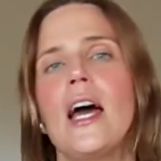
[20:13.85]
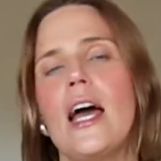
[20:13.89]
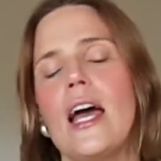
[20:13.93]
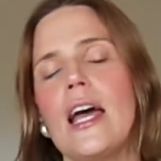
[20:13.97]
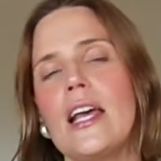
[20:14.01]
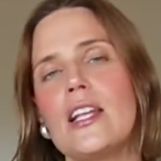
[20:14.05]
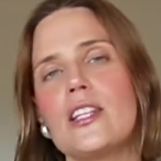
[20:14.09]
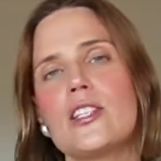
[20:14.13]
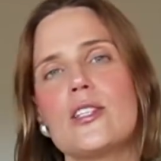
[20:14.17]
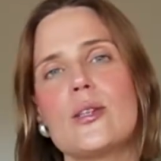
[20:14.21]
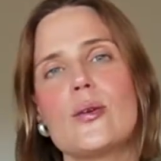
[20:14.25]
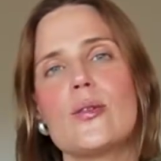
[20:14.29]

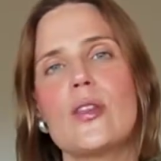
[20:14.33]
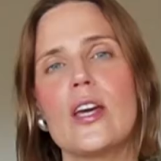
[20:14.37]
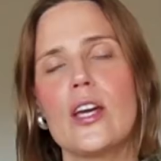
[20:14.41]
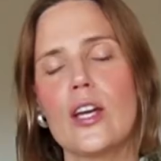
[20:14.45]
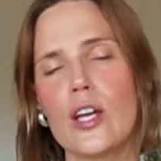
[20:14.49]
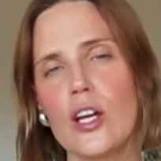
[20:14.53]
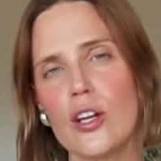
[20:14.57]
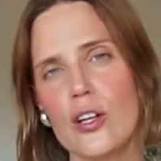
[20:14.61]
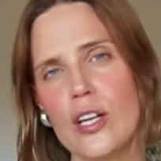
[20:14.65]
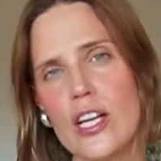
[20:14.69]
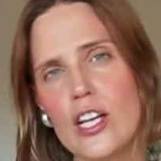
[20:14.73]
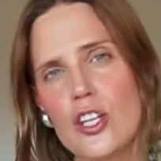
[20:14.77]
And so the
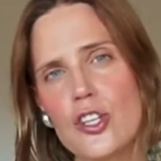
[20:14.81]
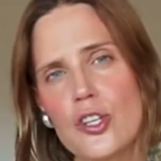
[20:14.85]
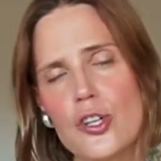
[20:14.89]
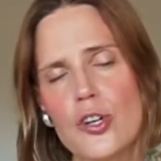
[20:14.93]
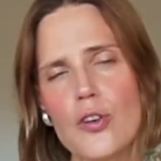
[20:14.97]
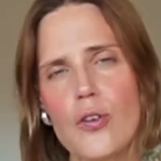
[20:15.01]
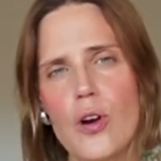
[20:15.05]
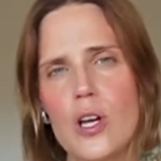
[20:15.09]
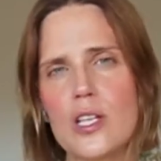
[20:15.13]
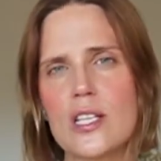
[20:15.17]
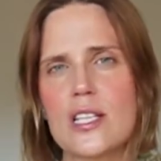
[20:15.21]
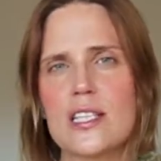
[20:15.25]
Incarnation
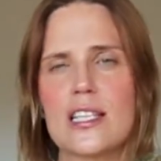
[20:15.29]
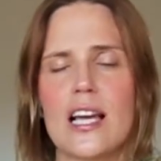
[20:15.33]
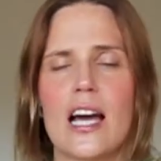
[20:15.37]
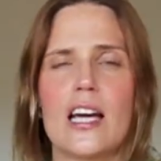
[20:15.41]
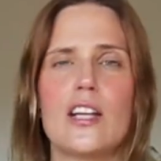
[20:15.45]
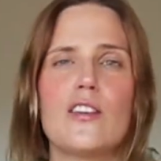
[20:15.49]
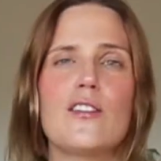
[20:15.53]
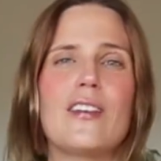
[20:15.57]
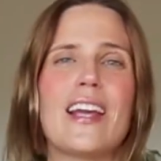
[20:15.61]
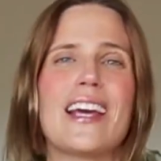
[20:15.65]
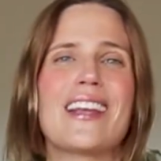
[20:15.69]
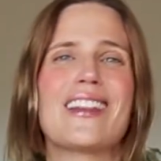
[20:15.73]
Cross is
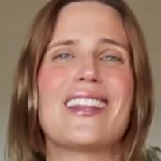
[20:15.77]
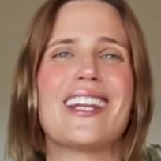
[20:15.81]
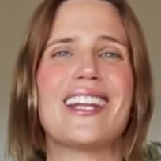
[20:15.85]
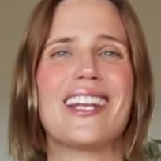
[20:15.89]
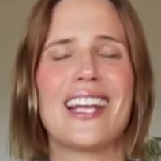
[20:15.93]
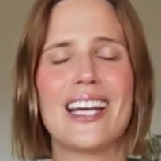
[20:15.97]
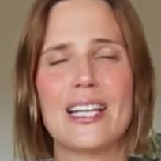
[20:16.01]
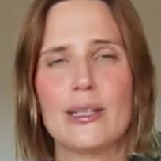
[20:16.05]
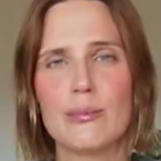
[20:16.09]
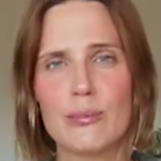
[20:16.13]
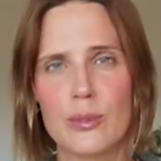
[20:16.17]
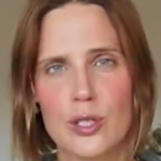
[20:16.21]
kind of like the
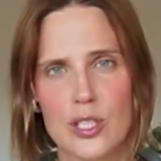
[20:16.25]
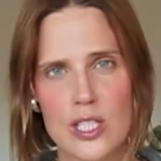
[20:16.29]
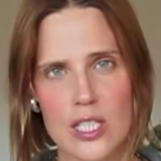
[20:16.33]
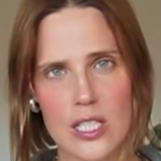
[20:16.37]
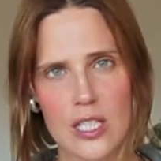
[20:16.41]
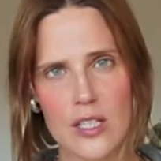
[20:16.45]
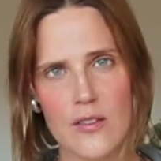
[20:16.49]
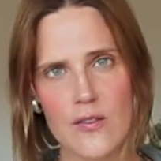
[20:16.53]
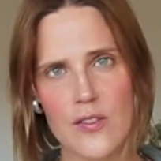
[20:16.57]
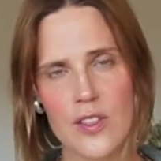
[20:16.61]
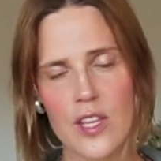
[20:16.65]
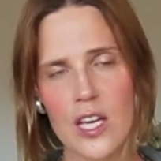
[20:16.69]

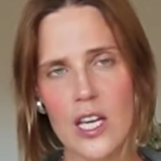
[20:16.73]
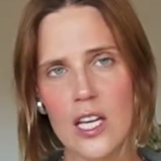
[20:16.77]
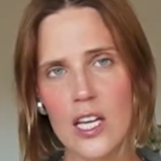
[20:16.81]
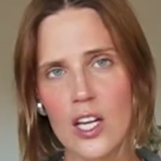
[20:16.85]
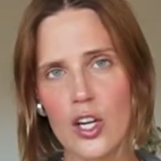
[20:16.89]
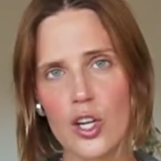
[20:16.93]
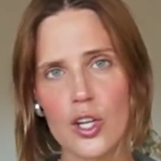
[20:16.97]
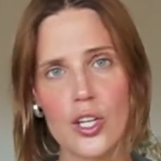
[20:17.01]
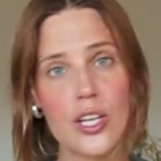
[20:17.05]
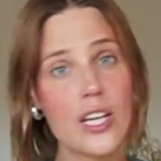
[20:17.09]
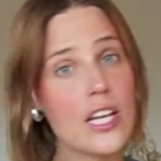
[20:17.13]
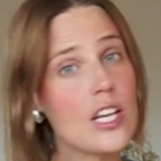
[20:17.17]
leitmotif. The
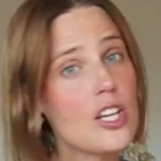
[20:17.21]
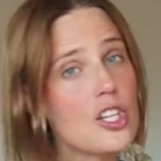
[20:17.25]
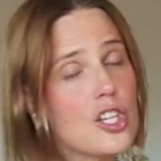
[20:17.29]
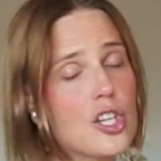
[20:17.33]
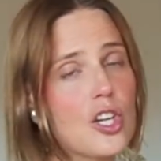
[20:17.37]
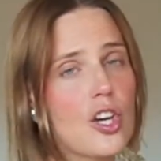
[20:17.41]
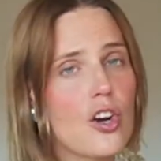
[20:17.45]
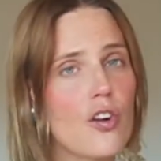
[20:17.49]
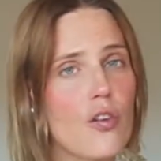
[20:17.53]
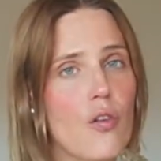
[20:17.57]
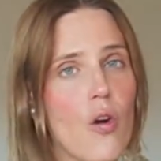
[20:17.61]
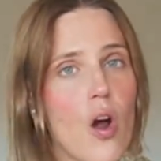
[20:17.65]

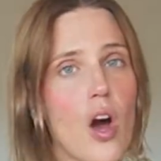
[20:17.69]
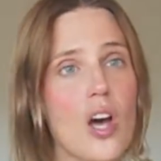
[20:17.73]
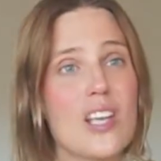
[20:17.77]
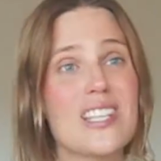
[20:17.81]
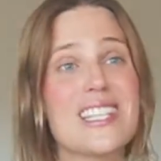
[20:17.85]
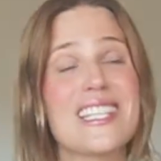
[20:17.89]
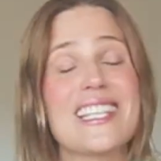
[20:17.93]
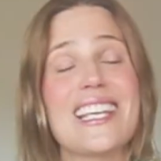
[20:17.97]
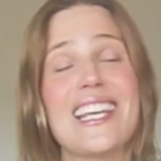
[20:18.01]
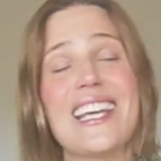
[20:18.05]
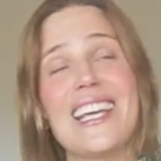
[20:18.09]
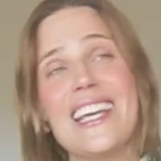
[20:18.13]
Incarnation
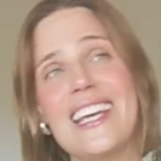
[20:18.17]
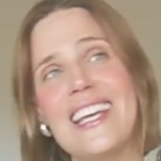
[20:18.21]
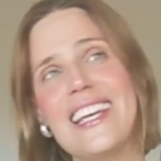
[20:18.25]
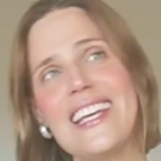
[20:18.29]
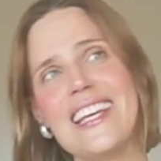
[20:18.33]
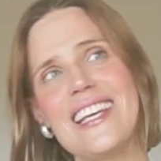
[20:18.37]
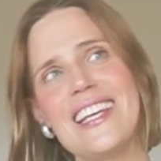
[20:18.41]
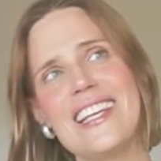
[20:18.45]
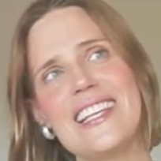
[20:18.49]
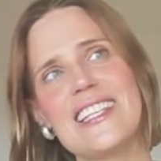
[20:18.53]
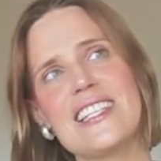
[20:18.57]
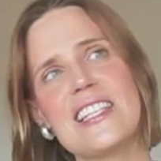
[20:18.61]
Cross
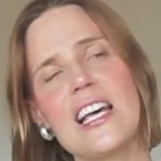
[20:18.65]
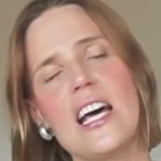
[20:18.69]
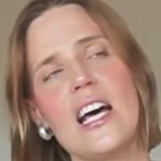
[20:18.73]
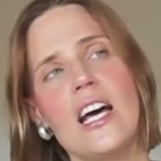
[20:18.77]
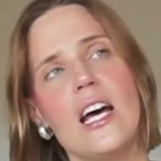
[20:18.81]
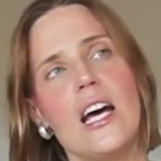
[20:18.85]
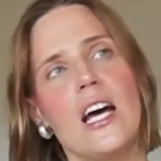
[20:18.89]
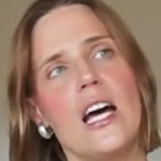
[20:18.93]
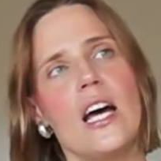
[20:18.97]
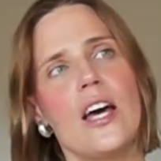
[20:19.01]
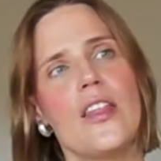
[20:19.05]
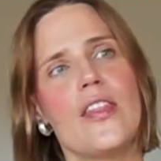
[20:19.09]

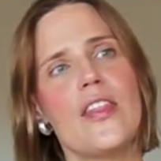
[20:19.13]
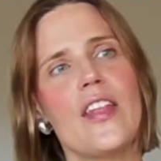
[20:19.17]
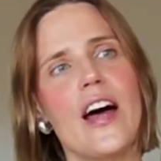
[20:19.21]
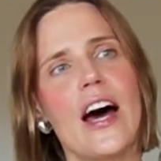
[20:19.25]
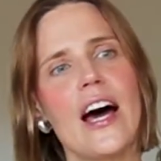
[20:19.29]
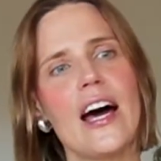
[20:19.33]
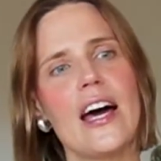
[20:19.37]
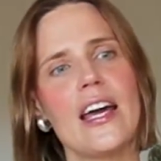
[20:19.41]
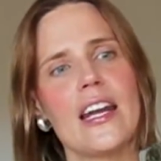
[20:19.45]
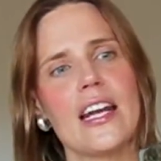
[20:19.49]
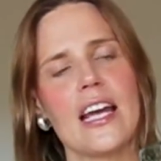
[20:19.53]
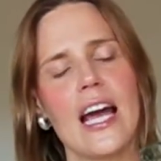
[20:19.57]
is
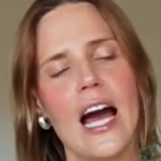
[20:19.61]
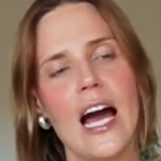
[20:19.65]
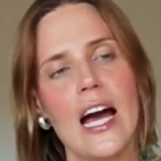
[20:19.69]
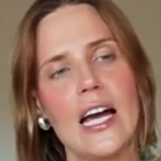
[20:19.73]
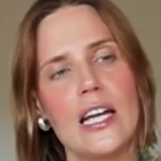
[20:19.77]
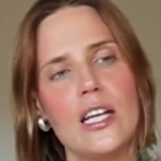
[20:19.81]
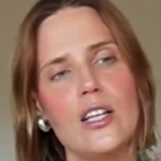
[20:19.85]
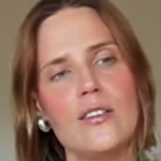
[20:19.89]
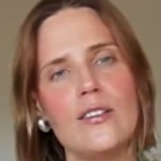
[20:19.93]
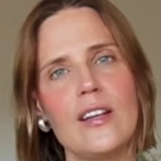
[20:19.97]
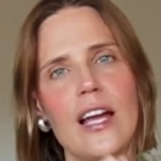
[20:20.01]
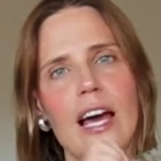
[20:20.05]
that
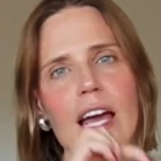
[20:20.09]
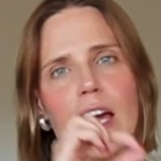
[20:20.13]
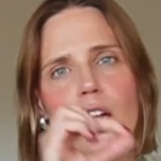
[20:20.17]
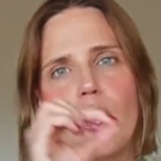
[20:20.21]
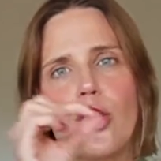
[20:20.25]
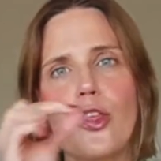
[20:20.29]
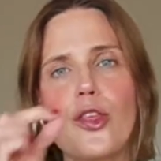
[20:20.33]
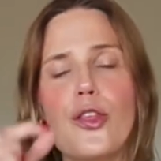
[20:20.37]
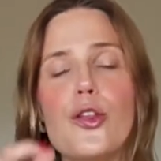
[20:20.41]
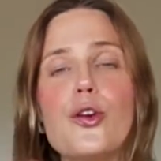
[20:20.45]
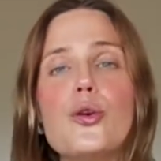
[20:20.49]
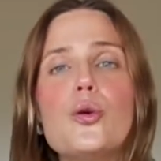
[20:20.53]
kind of like
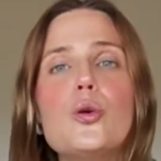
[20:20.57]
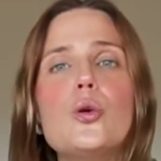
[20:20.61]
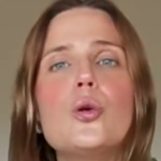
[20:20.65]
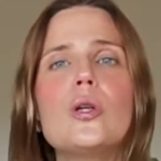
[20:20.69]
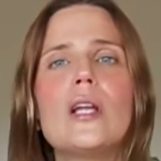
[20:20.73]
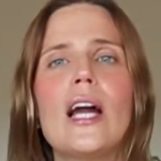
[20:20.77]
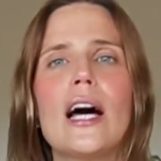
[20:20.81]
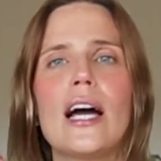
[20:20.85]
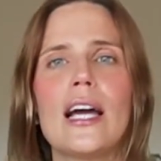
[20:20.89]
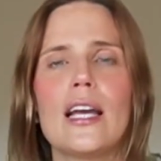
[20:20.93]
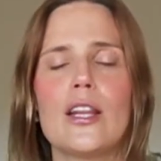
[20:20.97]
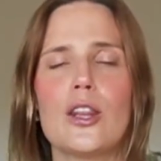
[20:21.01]
through
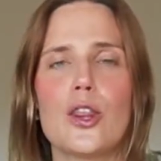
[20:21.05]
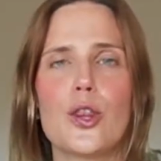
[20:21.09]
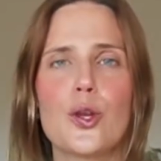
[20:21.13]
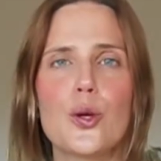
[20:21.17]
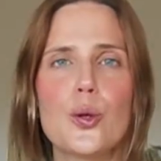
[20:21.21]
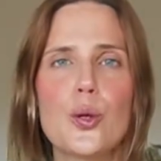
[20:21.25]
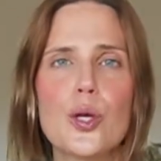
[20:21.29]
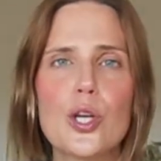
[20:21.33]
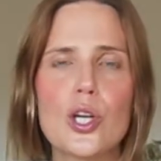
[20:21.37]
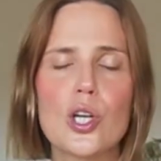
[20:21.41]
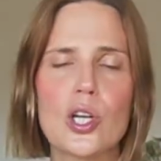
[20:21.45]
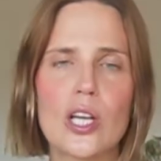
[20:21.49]
line
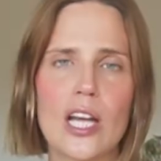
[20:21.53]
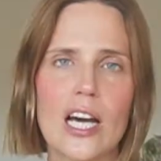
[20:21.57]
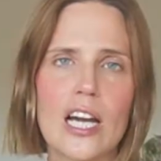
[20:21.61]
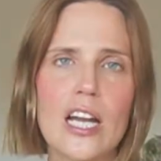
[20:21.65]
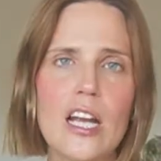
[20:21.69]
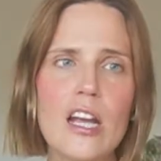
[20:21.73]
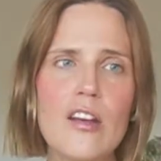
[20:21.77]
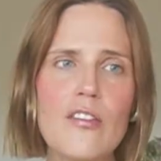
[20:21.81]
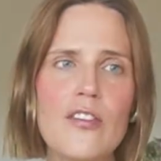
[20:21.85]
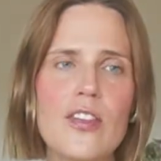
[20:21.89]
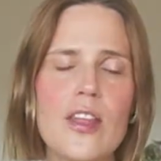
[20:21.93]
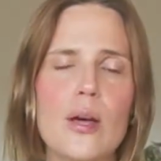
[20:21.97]
through your
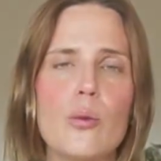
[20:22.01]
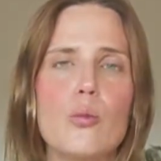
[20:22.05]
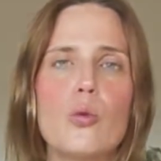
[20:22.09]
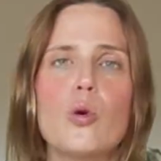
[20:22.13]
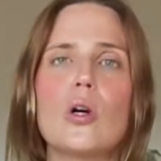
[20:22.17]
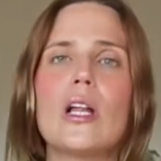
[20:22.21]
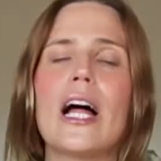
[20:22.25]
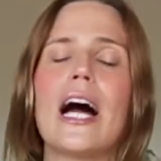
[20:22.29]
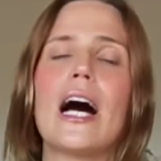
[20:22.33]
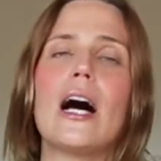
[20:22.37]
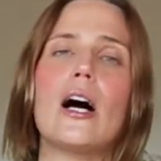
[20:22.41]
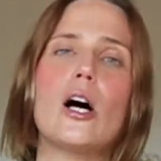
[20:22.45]
life that
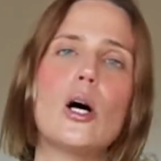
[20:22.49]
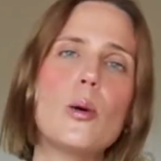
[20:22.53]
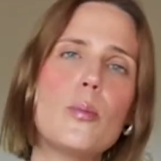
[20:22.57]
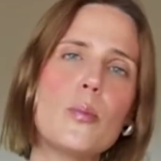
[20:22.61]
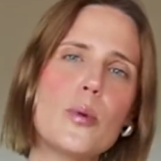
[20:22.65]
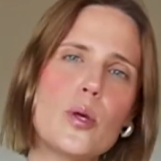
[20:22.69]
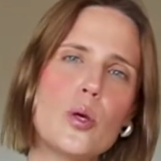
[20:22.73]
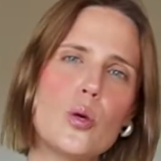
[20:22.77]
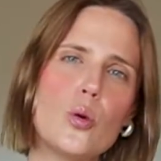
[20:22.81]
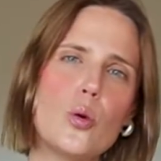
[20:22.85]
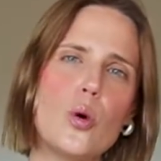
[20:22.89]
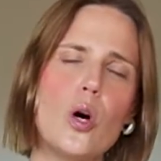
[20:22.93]
will
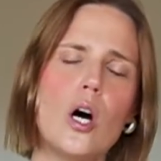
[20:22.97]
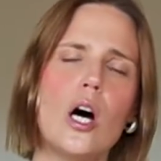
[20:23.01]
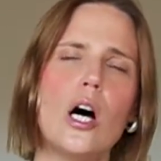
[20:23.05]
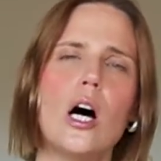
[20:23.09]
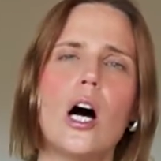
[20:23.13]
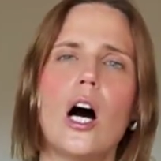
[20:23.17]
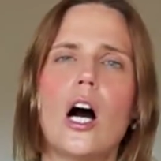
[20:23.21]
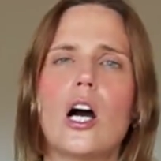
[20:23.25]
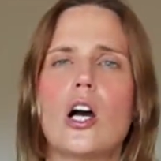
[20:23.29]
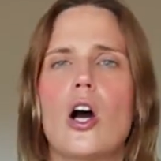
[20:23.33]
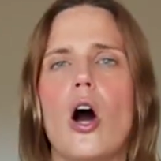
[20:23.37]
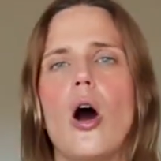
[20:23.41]
help you
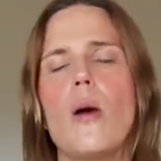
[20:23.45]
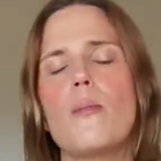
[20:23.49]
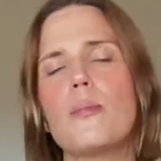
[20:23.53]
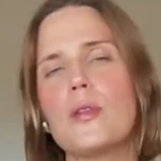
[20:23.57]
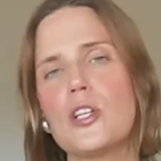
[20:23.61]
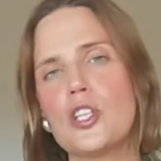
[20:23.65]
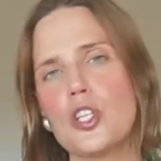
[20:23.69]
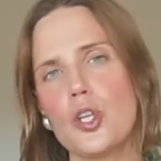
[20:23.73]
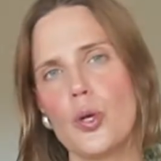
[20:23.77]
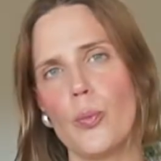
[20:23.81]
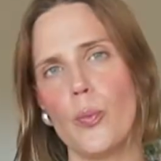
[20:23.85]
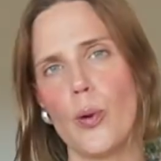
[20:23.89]

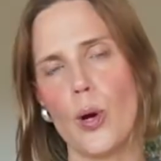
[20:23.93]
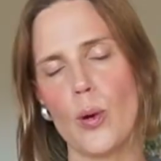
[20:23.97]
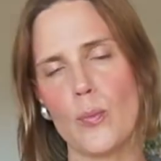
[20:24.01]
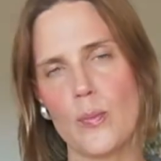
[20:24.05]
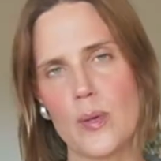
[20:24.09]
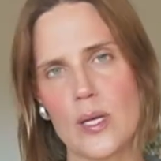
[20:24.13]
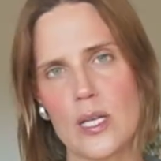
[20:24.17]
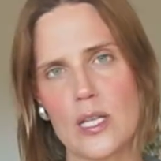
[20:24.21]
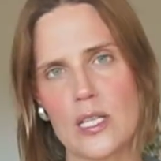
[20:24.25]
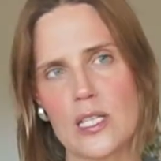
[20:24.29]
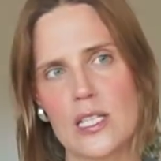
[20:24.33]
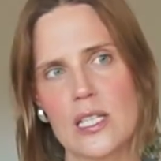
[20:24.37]
accomplish your
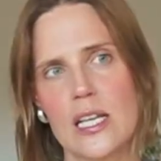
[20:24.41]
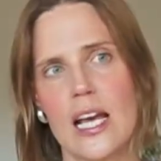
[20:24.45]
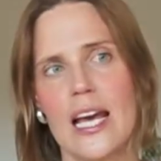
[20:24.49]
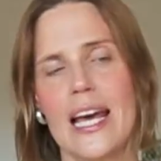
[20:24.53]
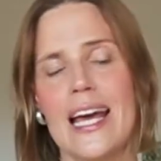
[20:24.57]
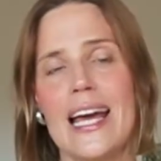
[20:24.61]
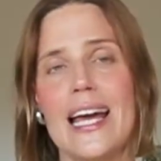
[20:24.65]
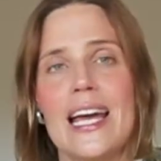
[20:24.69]
purpose.